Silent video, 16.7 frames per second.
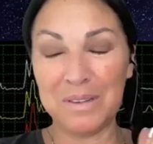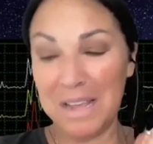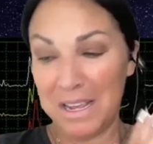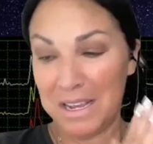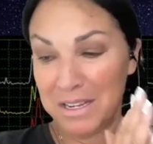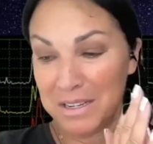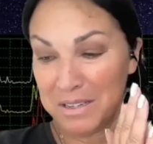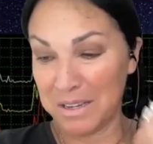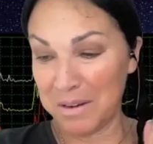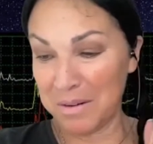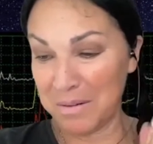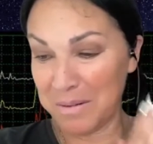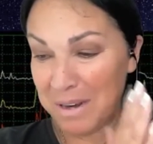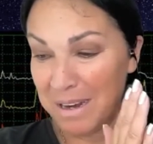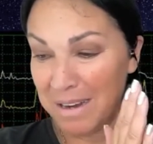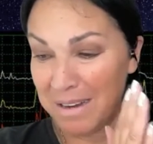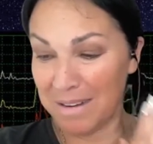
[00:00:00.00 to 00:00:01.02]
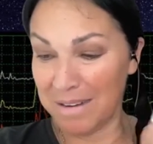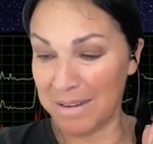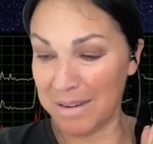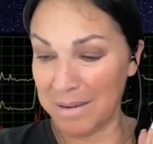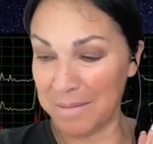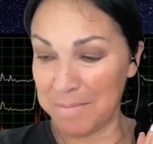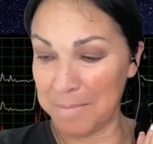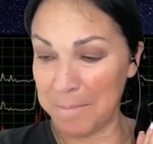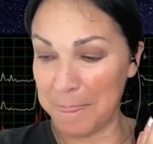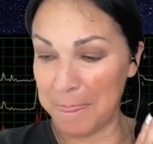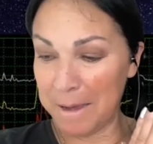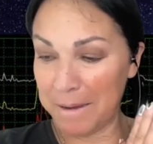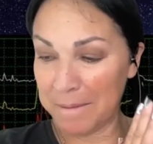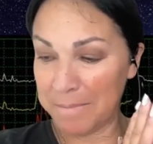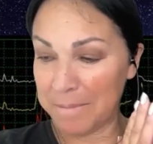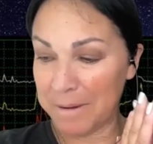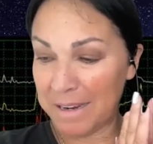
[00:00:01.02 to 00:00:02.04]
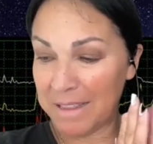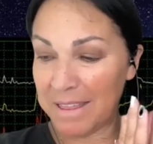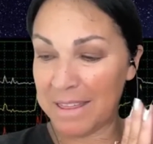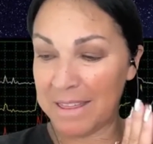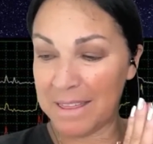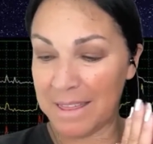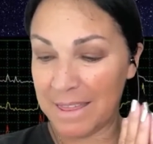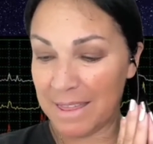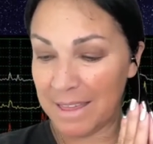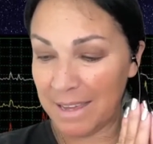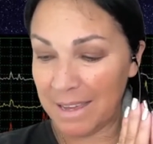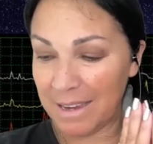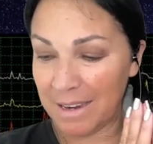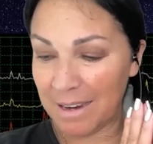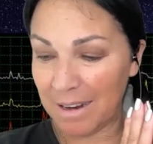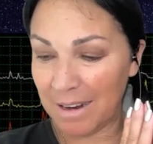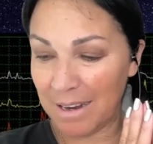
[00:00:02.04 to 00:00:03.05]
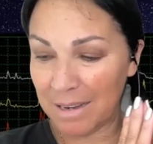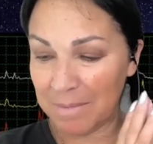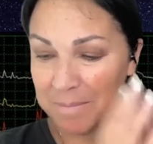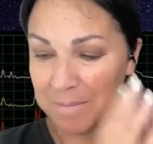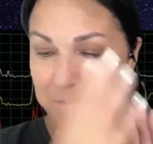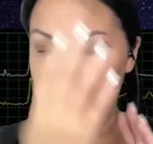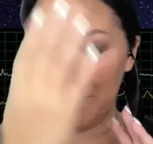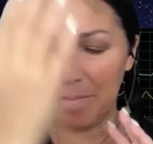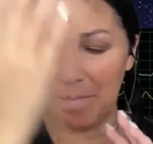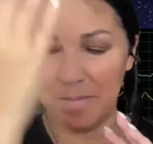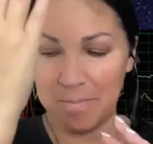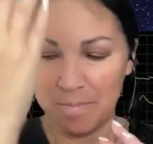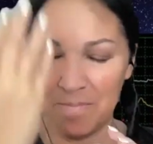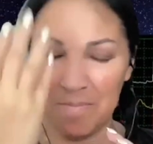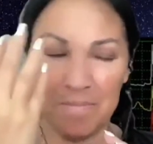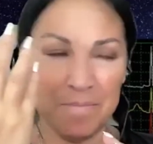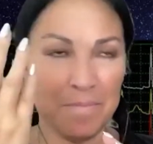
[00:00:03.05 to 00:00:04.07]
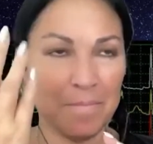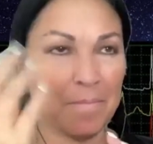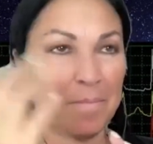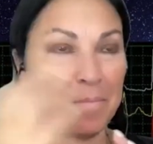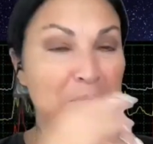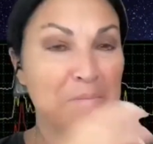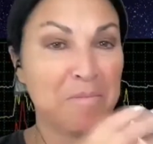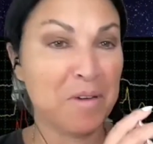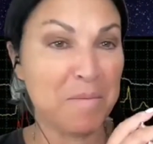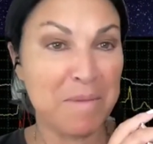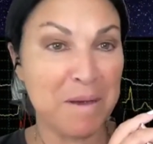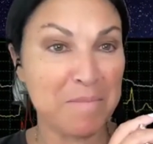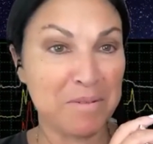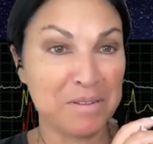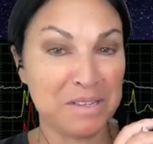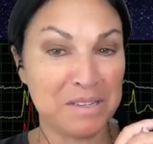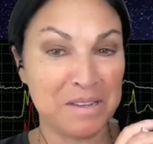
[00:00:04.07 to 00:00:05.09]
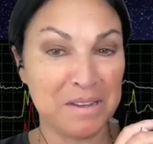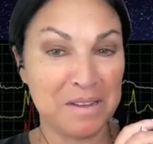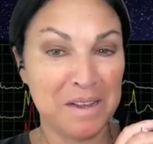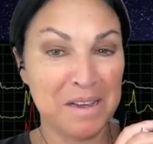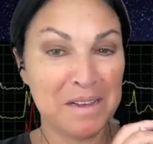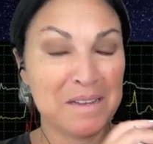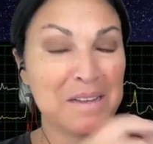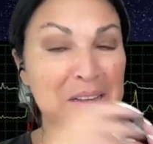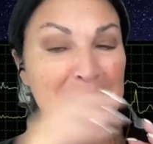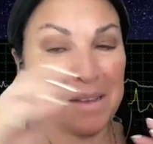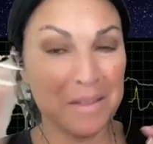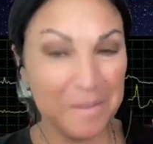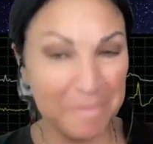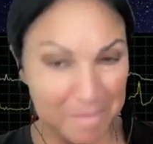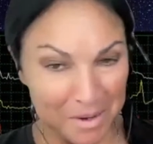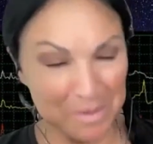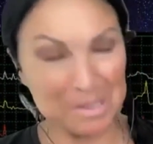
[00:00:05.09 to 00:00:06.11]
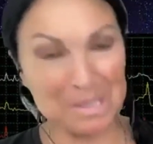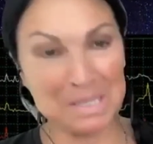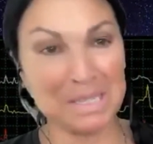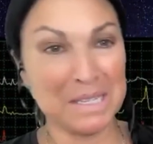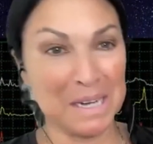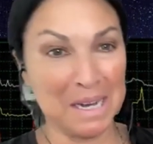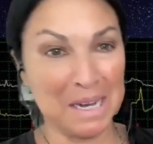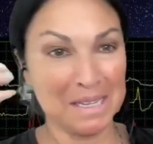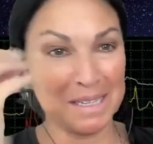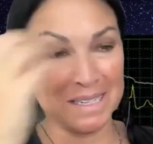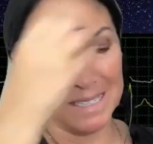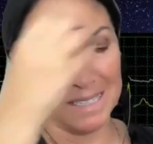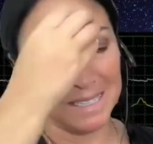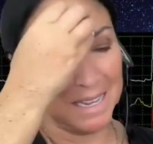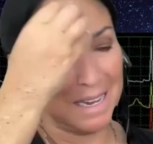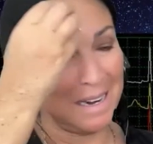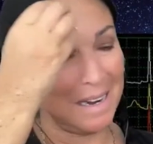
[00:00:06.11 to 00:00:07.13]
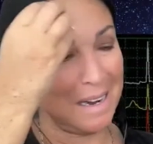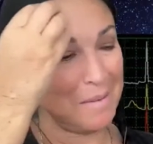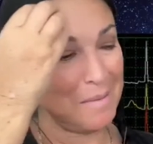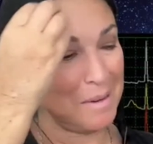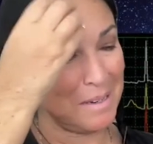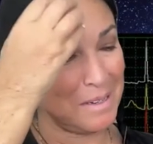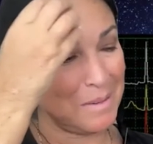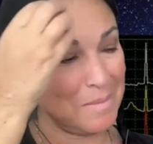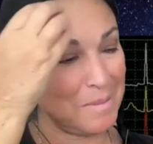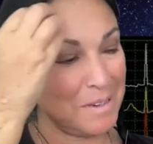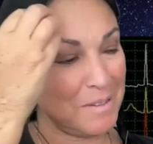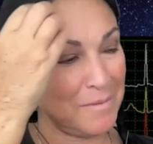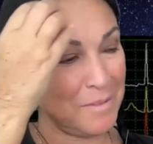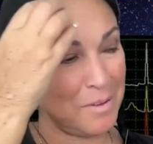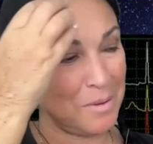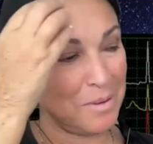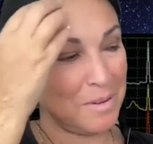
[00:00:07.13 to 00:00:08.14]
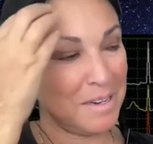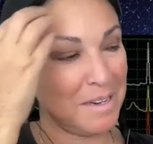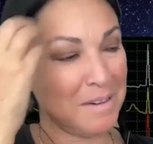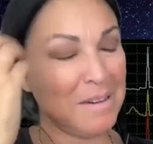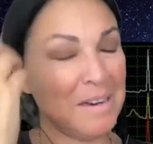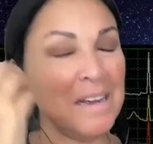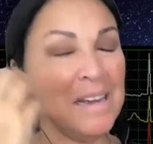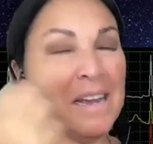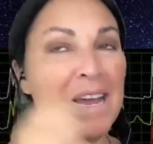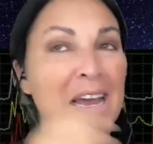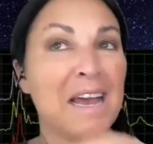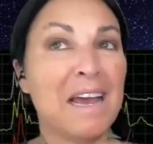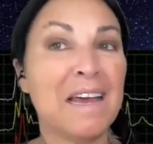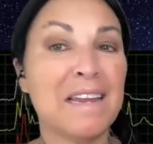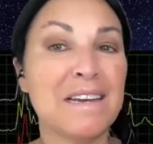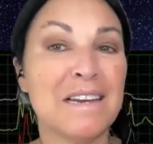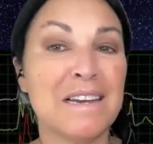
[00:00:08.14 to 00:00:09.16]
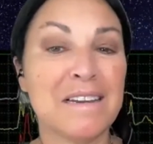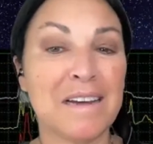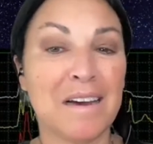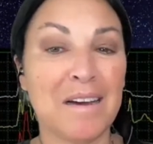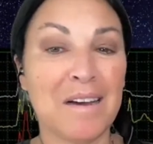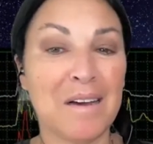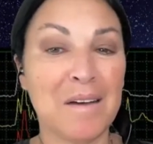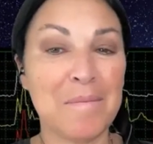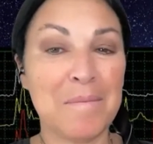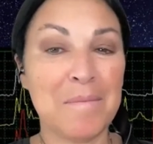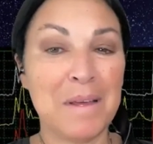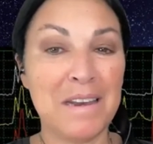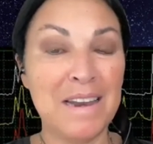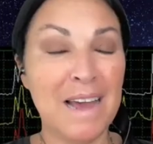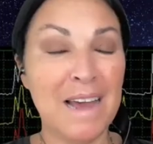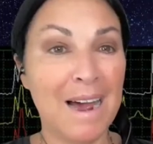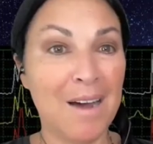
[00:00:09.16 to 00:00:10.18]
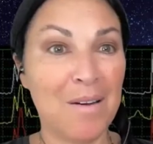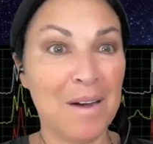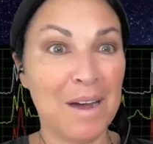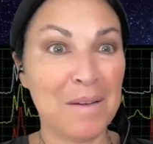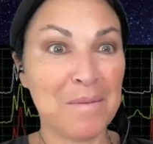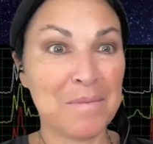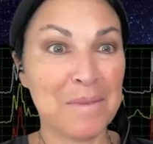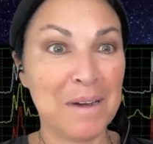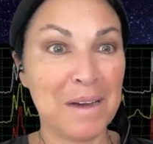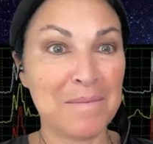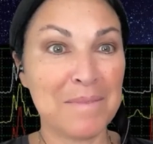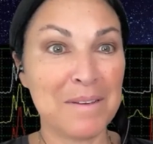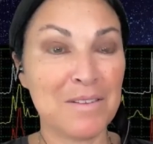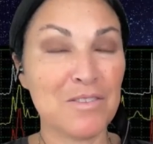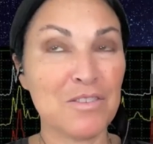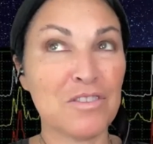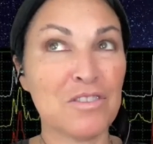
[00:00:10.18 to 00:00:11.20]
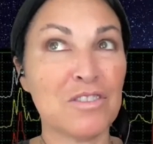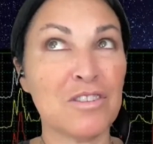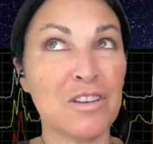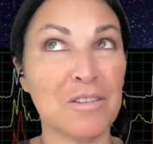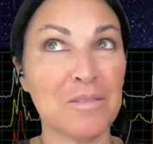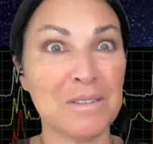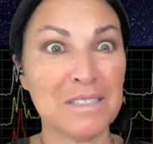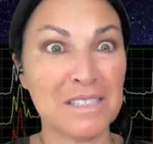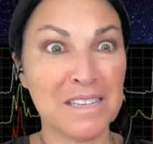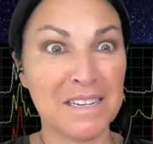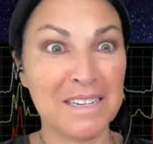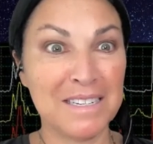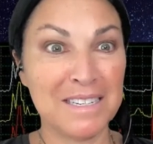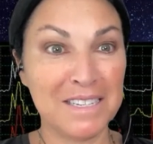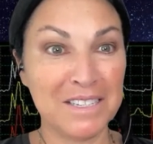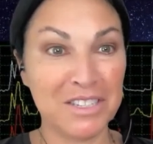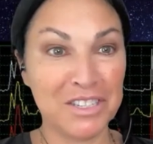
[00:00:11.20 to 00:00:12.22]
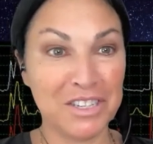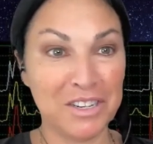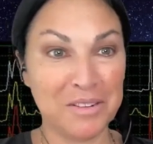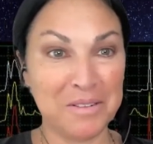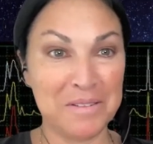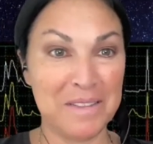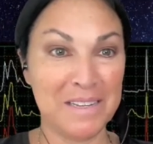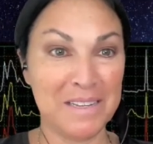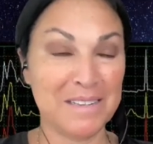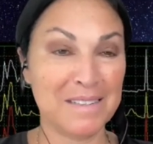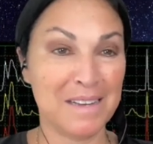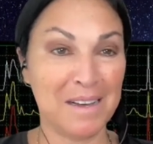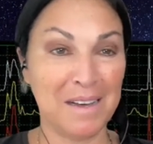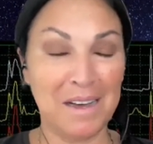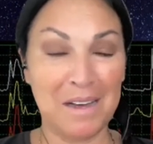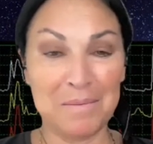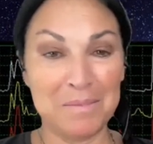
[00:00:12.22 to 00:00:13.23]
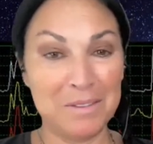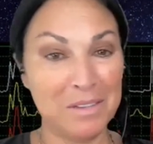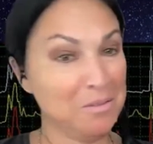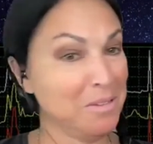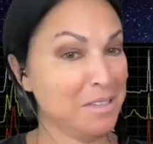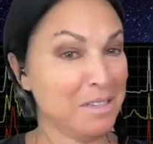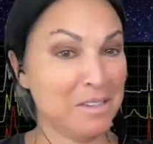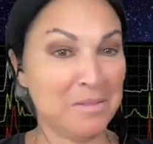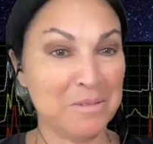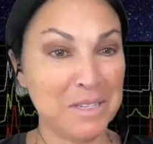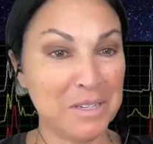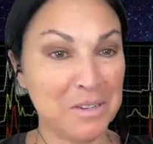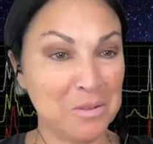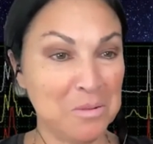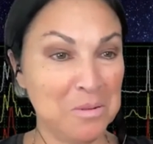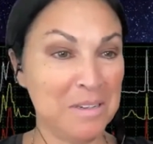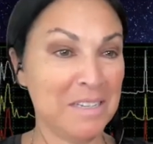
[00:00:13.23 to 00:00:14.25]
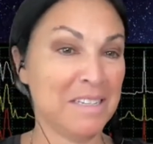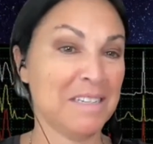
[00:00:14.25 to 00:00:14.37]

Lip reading: So I think I remembered most of the highlights that I wanted to bring forward here. And now I'm so excited to share this. I'm literally going to record it